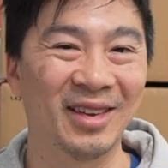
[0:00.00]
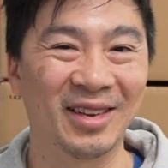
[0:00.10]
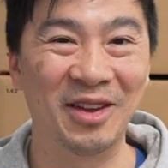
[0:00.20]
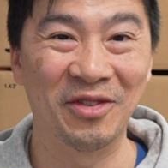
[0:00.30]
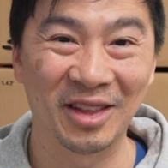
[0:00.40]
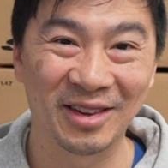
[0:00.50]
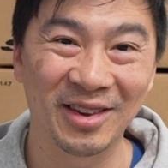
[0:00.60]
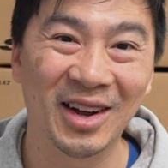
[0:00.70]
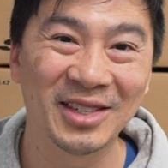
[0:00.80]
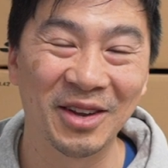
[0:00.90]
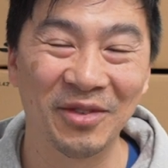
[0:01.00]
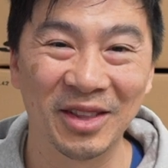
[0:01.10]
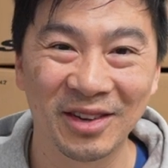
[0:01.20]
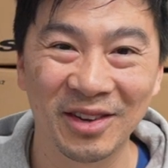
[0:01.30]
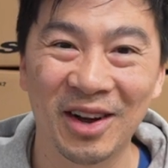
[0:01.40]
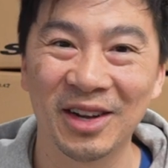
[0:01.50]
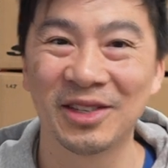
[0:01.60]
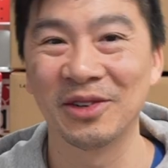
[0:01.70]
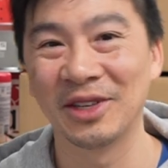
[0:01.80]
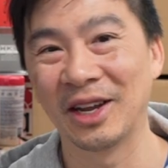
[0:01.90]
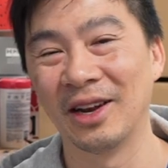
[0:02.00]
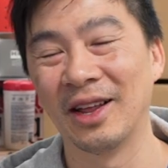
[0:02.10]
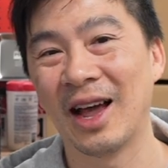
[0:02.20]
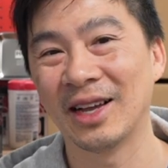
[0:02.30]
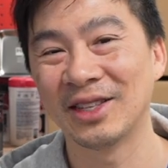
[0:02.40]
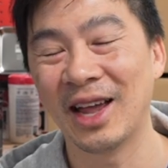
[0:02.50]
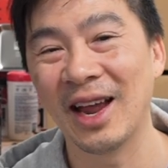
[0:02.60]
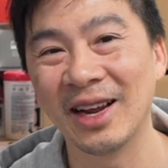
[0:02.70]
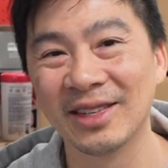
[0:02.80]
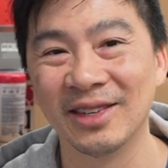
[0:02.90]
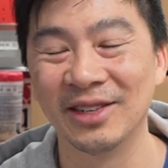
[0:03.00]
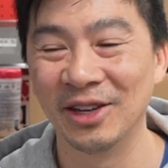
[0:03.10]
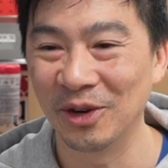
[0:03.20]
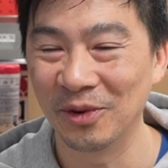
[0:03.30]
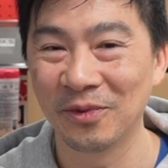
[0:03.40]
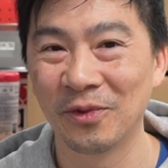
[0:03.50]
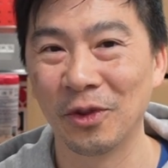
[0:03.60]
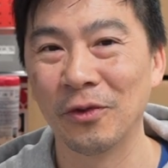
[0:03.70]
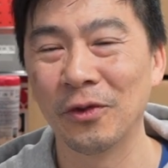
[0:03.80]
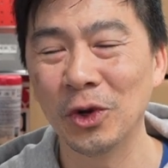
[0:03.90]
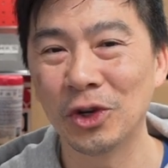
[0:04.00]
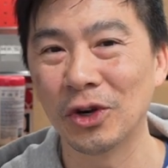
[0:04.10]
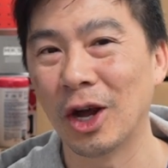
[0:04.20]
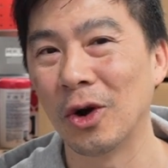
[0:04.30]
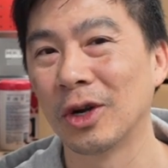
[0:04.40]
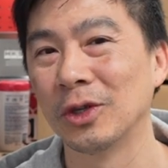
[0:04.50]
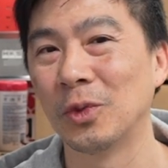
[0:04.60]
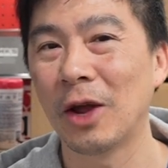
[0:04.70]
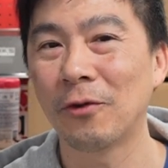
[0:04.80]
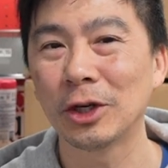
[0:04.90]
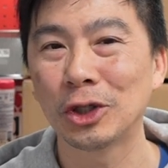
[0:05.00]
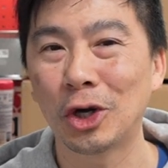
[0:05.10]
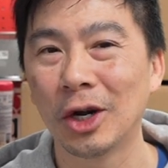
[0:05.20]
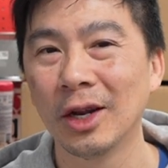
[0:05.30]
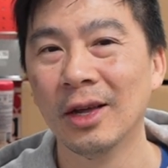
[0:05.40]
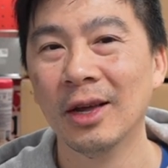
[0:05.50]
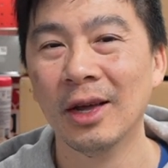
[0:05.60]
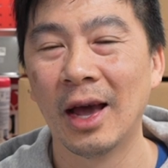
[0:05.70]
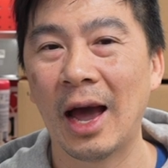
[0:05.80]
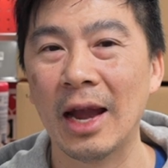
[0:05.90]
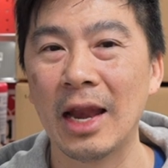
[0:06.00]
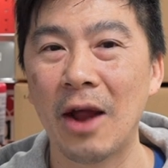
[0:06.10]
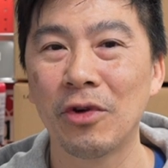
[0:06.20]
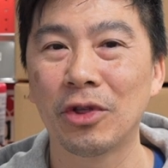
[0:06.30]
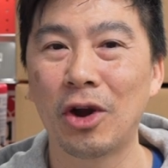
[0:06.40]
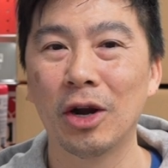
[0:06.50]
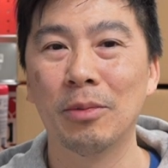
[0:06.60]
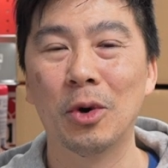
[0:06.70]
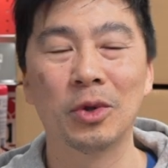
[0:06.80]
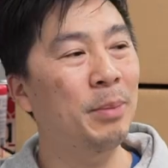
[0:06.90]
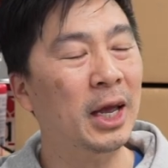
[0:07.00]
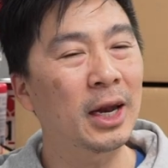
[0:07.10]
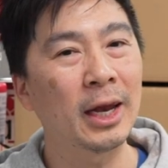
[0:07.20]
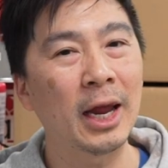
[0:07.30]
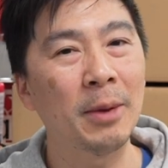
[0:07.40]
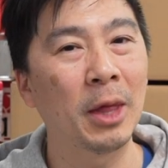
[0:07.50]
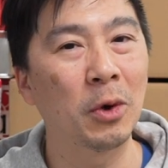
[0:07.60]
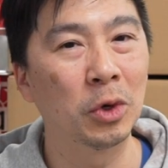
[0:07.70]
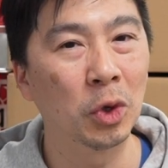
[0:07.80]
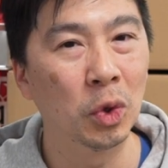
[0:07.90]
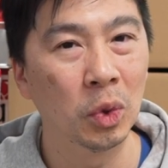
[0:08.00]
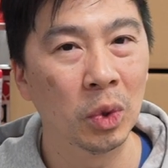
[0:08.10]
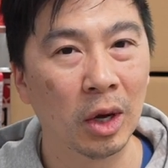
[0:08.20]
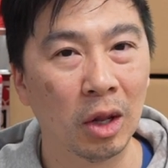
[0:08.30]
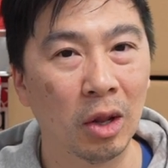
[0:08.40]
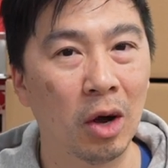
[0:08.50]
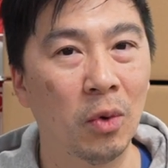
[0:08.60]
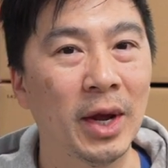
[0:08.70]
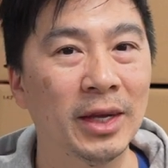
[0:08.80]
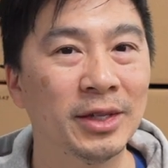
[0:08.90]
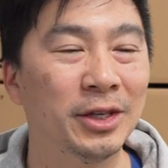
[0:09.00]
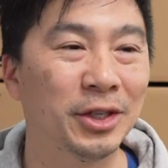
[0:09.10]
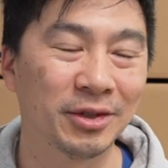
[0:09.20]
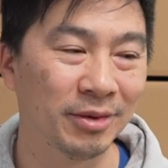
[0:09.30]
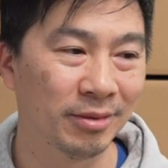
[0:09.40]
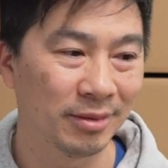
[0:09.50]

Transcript: give it the sauce give it the sauce i was thinking of hashtags and you know for the future now because when i first started i never thought about picking a name that will go a long ways it just